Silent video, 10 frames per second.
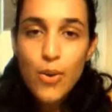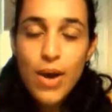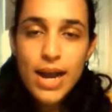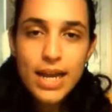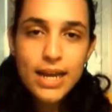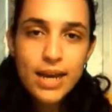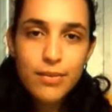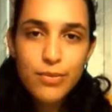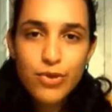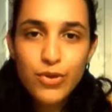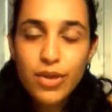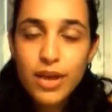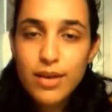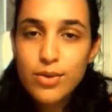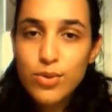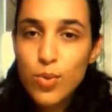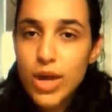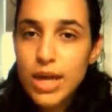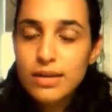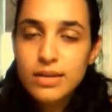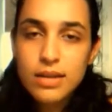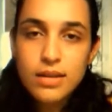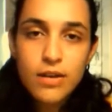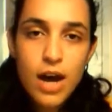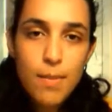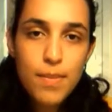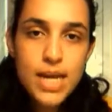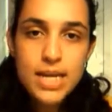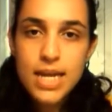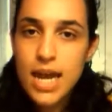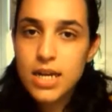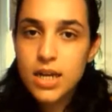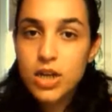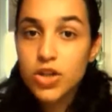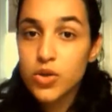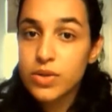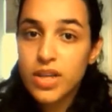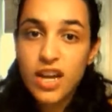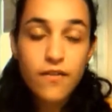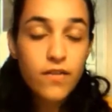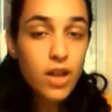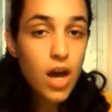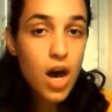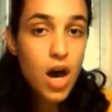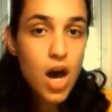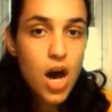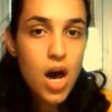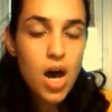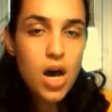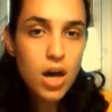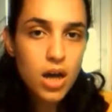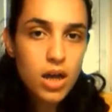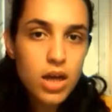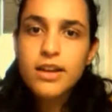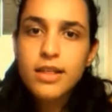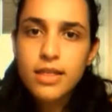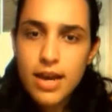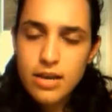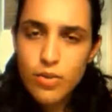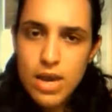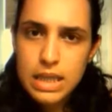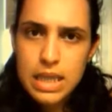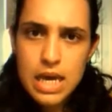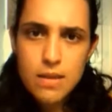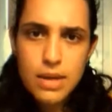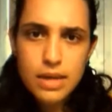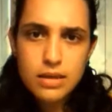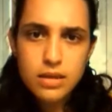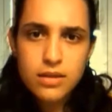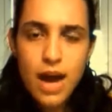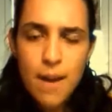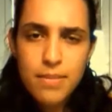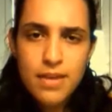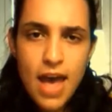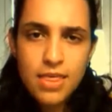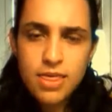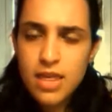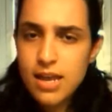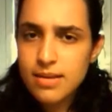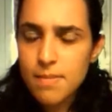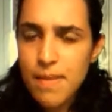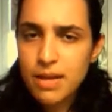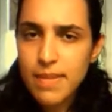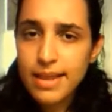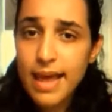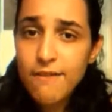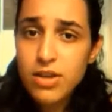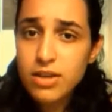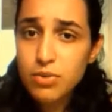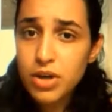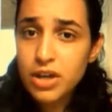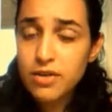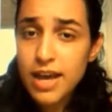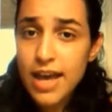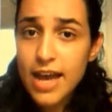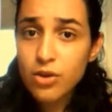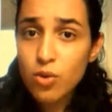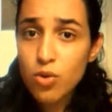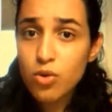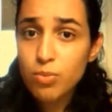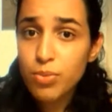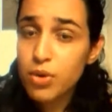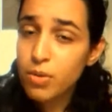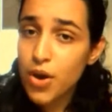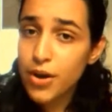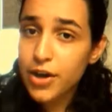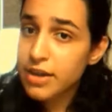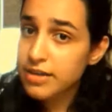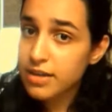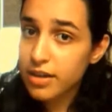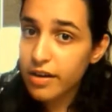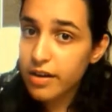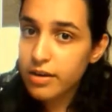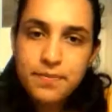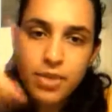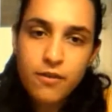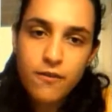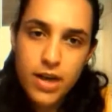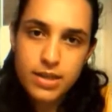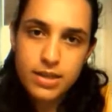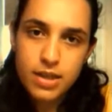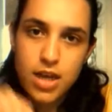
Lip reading: Welcome to this week's Top 10 Tuesday vlog. This week's theme is Top 10 Things That Made My Life as a Reader and or Book Blogger Easier. First,